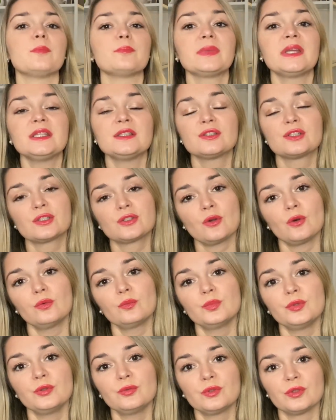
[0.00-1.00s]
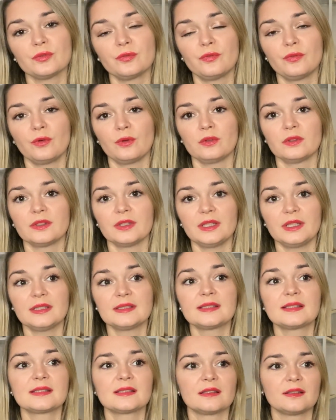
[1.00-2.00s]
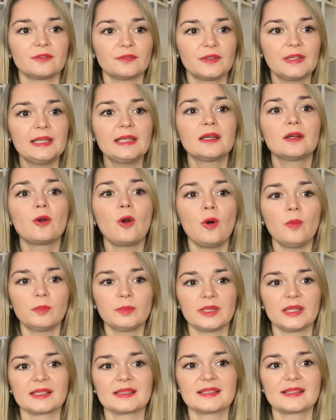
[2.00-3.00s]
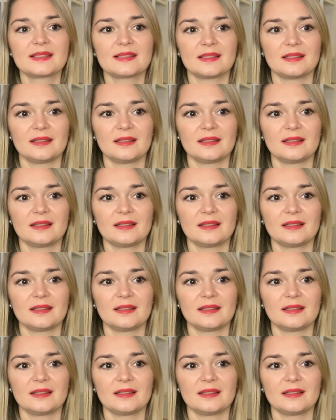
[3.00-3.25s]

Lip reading: made so beautiful. It's really complex